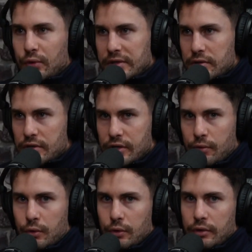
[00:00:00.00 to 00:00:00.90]
you
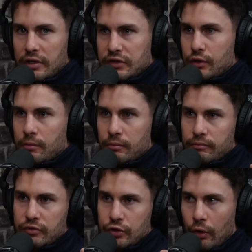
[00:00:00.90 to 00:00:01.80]
would
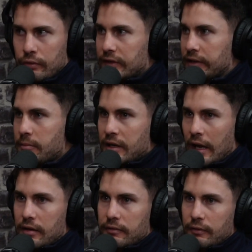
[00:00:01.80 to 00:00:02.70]
assume don't
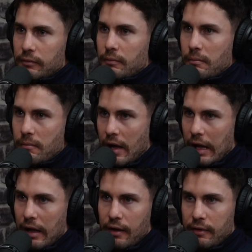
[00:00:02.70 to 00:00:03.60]
eliminate
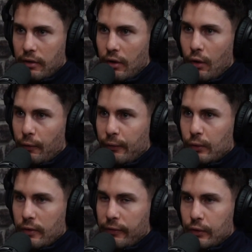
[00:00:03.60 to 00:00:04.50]
whole
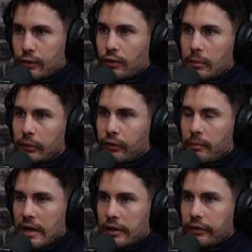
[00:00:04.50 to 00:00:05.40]
food groups
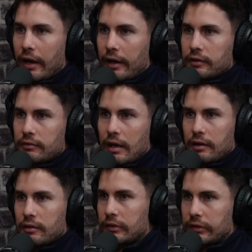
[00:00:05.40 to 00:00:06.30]
from their diet.
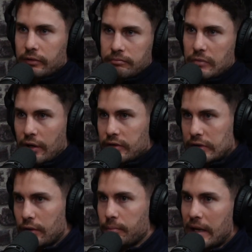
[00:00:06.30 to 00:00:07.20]
And, you know, there's a
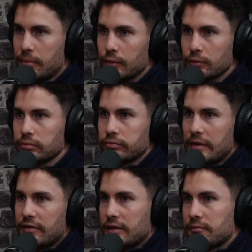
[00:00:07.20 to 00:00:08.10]
lot of people
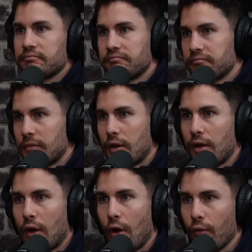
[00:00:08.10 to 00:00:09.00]
living
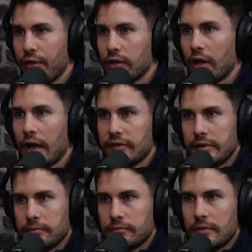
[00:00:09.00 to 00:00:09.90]
healthy lives. And